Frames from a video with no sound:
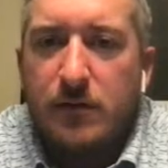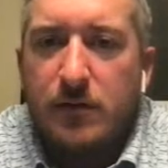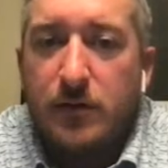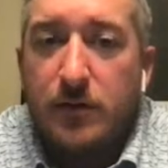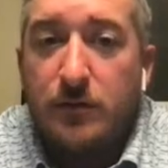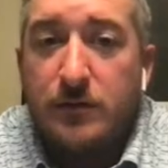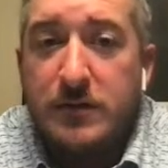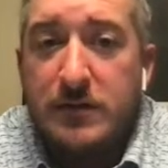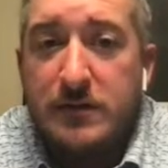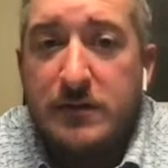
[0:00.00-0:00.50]

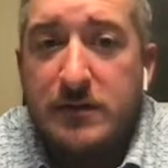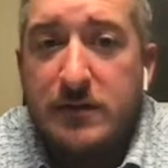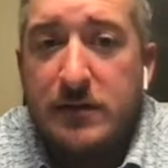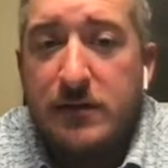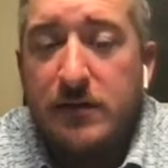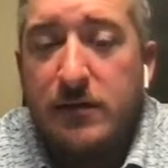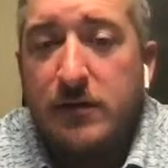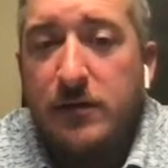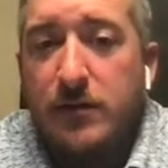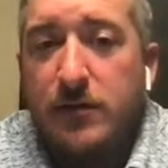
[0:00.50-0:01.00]

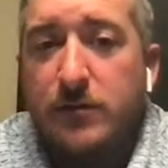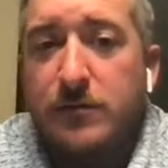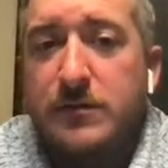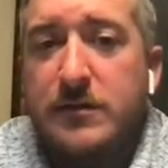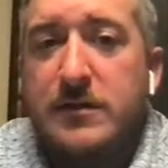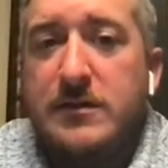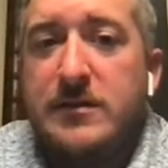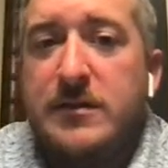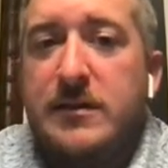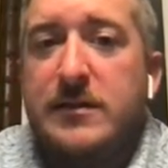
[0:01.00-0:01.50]

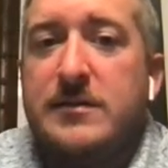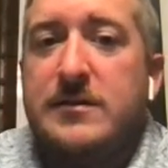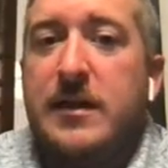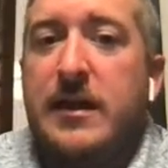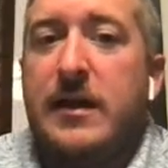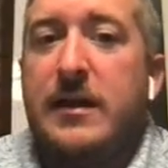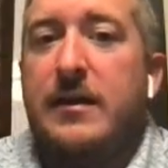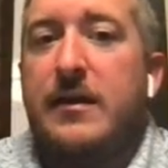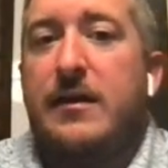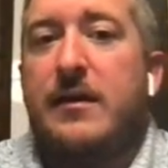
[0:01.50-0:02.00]
UTC
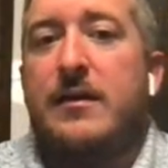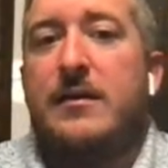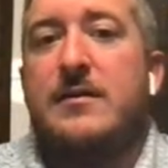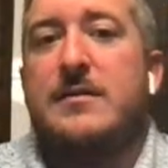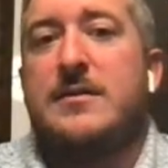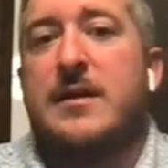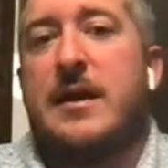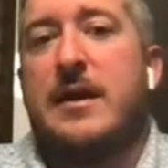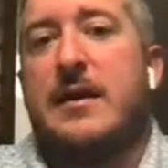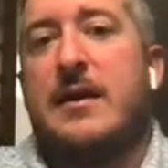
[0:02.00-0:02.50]

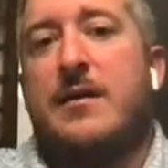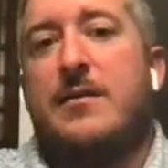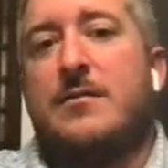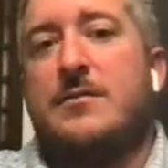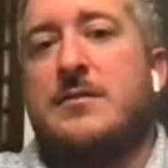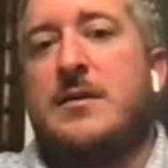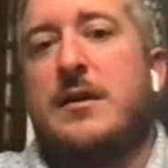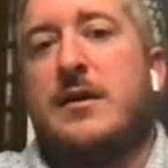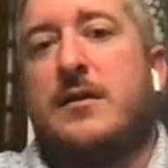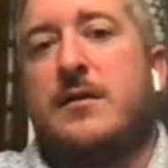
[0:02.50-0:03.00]
is 8
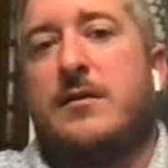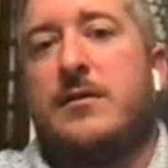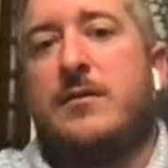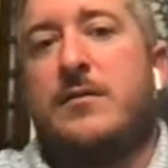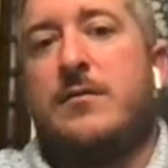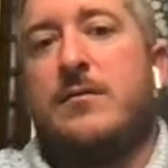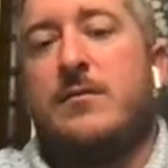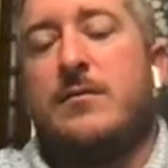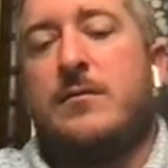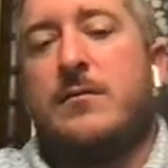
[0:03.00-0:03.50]
hours ahead of
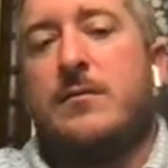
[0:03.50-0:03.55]
you.